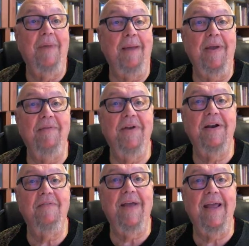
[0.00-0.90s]
Maybe even
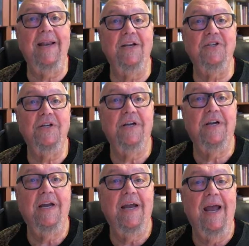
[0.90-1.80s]
an advantage.
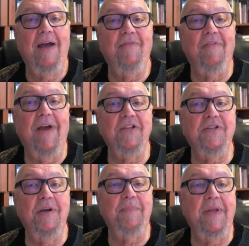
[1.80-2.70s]
Have you ever had
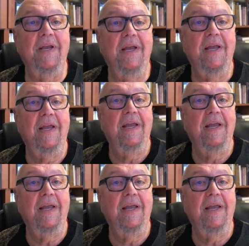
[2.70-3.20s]
something